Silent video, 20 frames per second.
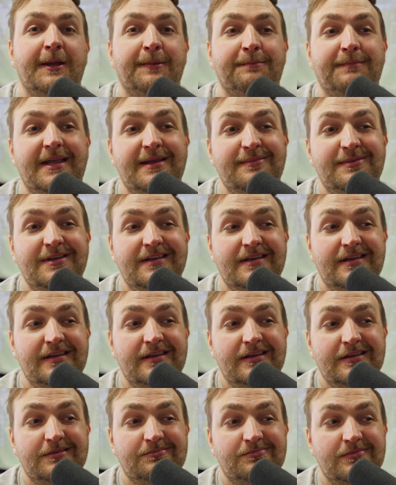
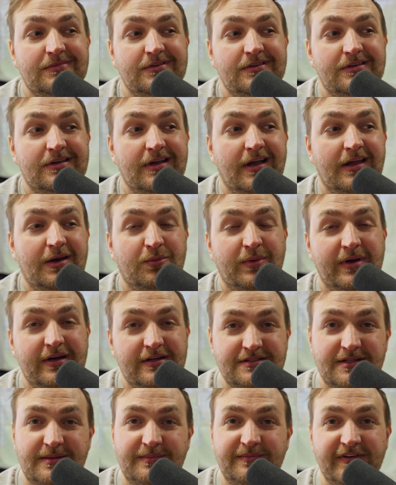Maybe you got to wear
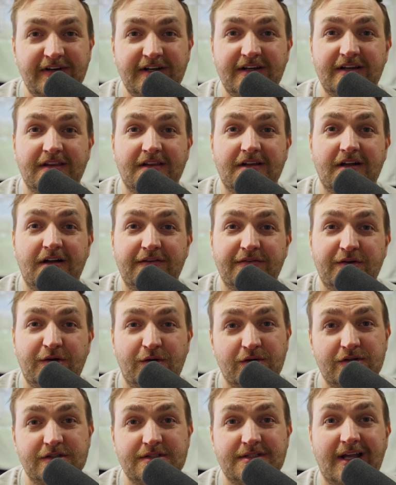something funny to the golf
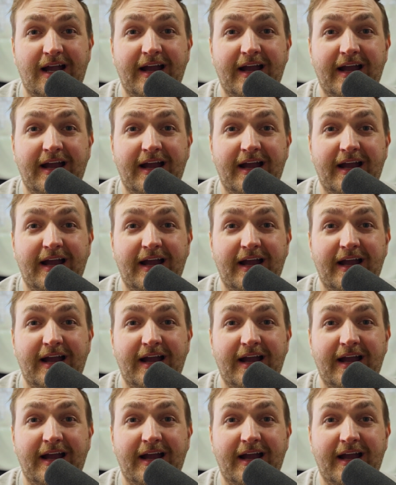course.